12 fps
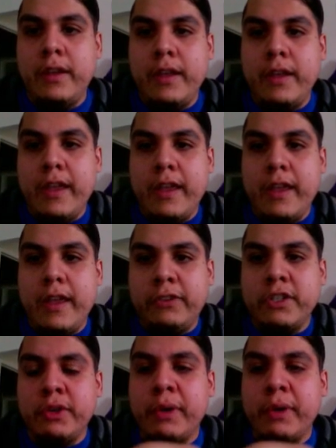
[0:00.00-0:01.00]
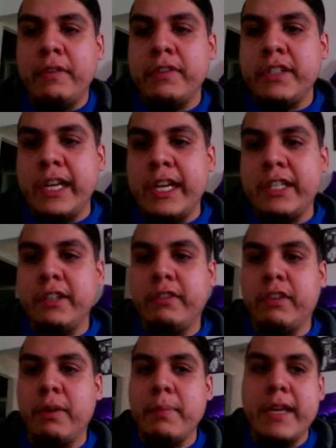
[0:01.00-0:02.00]
if the derivative changes
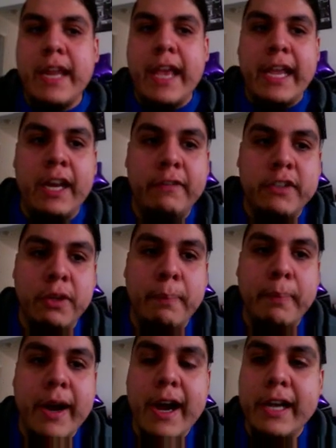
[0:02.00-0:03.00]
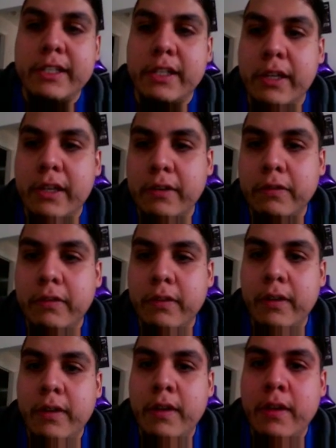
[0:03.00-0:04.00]
from negative to positive,
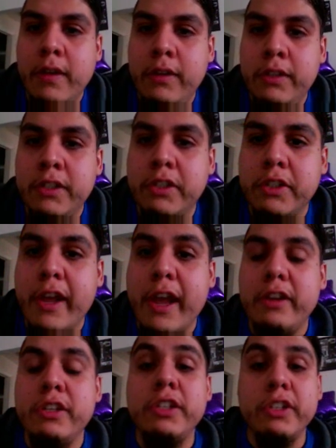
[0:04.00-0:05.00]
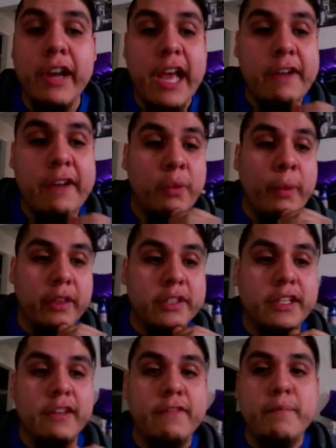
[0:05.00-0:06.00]
you should have a
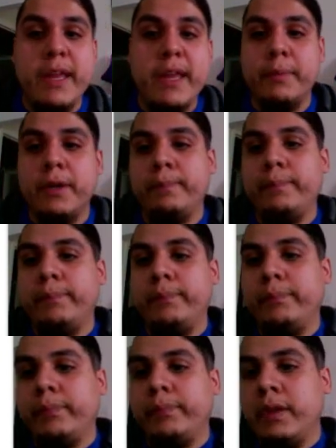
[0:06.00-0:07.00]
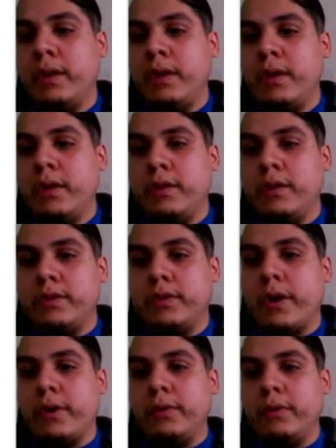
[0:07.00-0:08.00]
relative minimum.
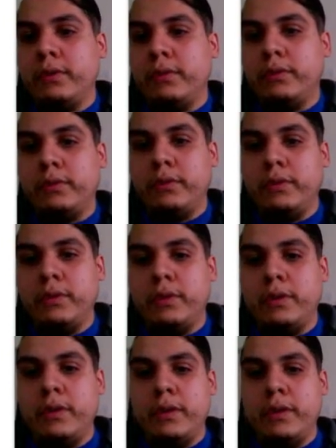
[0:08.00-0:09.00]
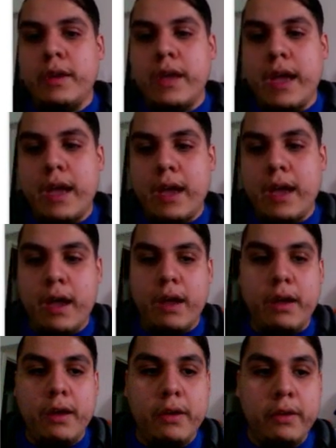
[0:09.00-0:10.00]
So
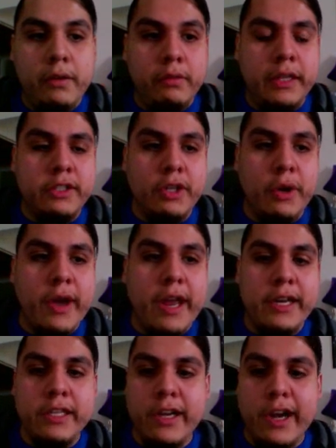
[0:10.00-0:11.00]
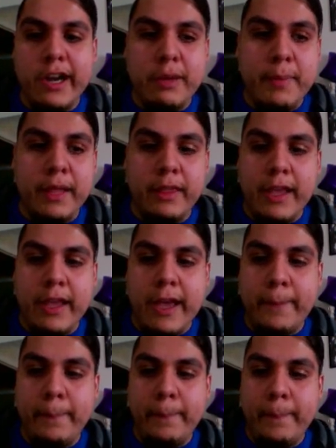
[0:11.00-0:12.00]
let's go ahead and document that
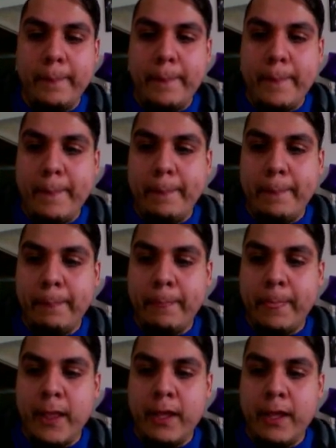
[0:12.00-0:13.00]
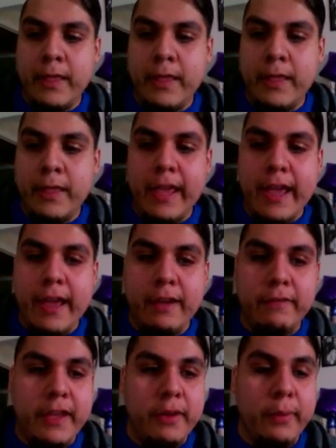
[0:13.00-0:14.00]
I have
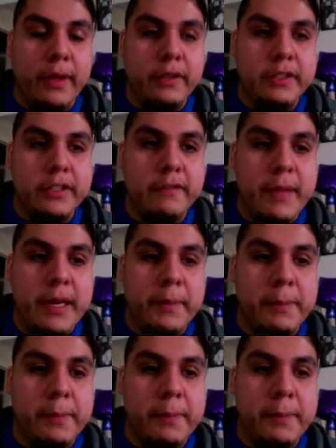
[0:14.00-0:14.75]
a relative minimum.